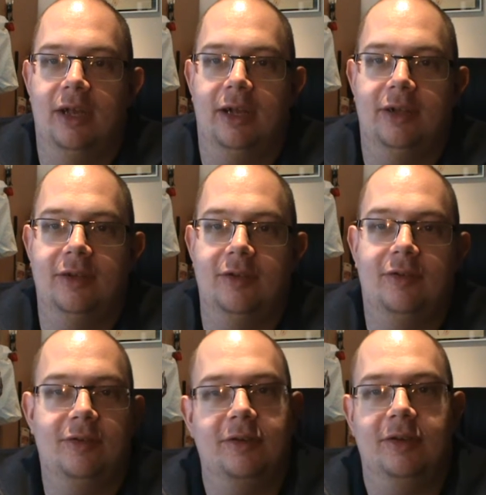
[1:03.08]

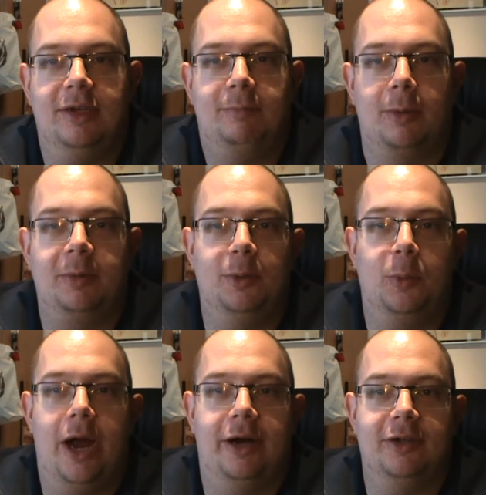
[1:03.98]
and he'd probably
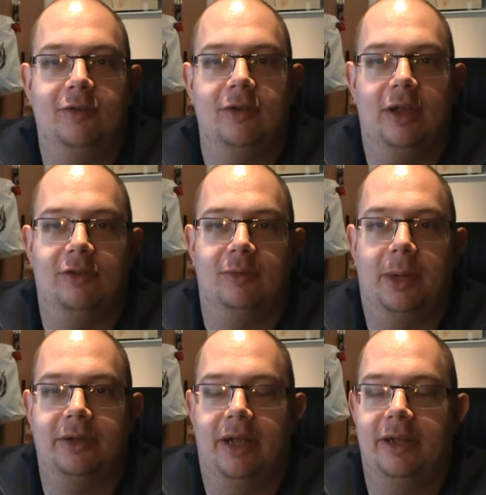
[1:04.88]
wear it as
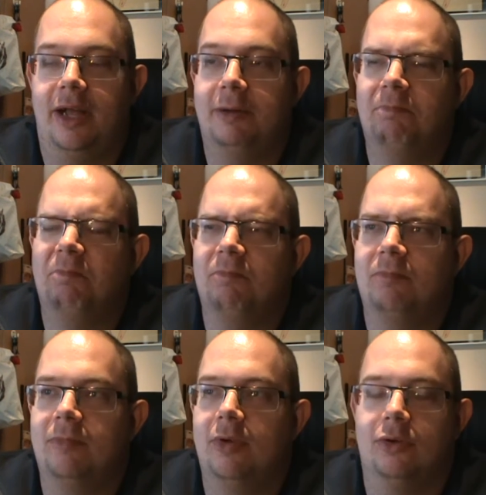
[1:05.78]
bandana,
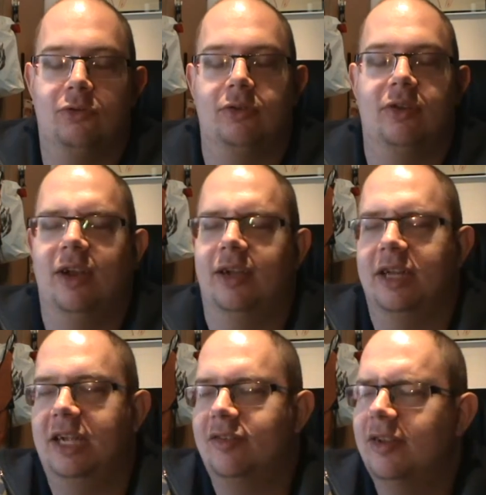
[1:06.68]
something like
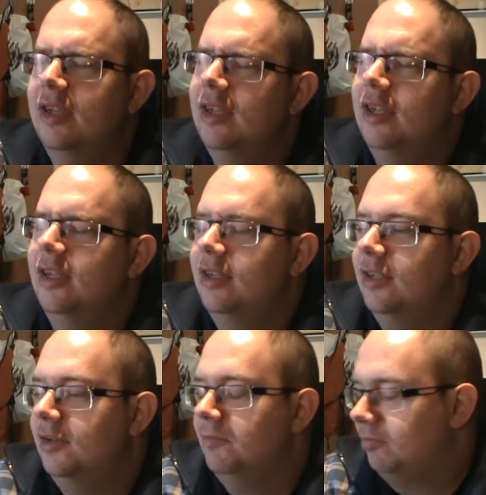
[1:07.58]
that.
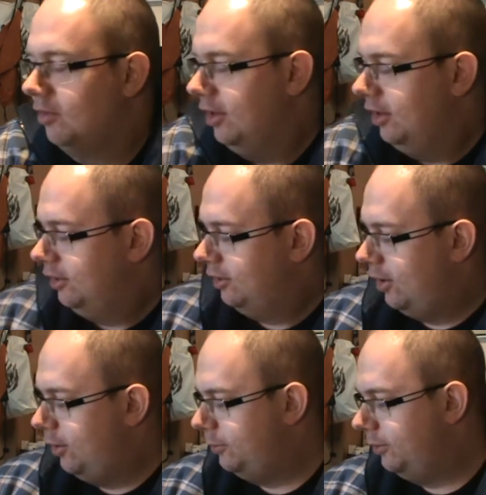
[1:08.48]

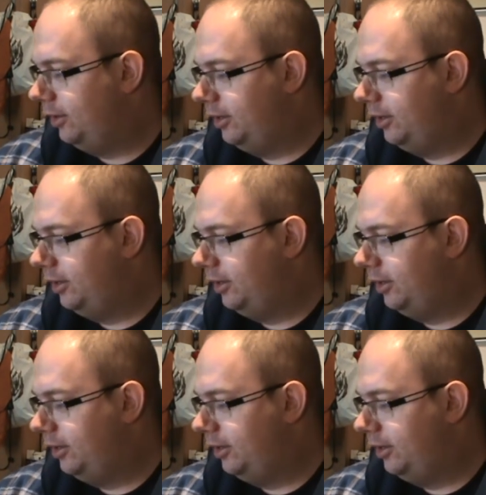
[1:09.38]
Now,